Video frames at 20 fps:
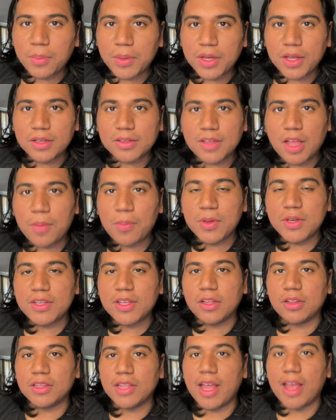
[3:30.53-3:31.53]
Because up
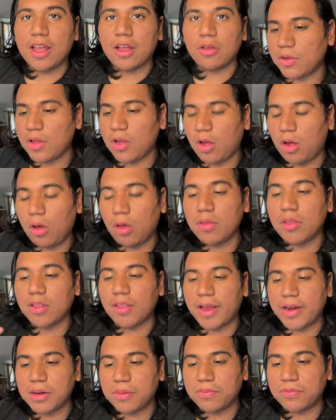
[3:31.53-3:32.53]
until now, all the
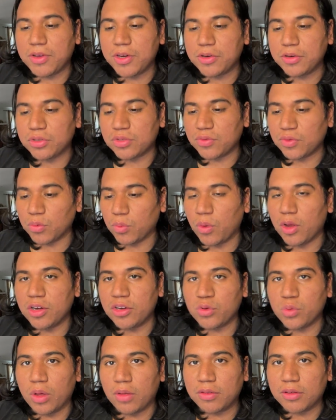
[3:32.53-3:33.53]
light up features for
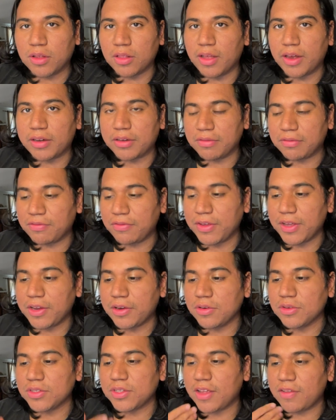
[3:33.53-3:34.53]
1/12 collective
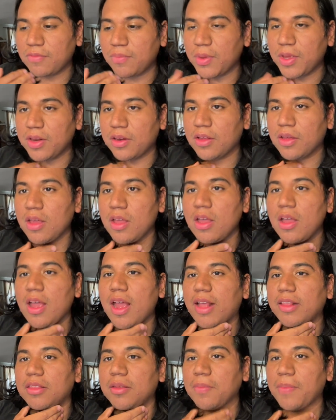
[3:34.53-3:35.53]
figures have been
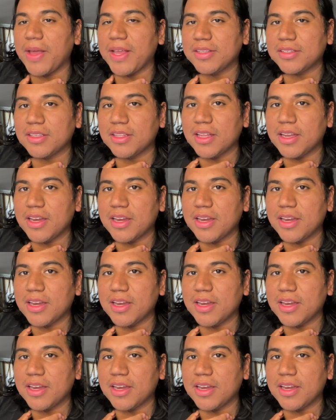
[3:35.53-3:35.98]
at the base of the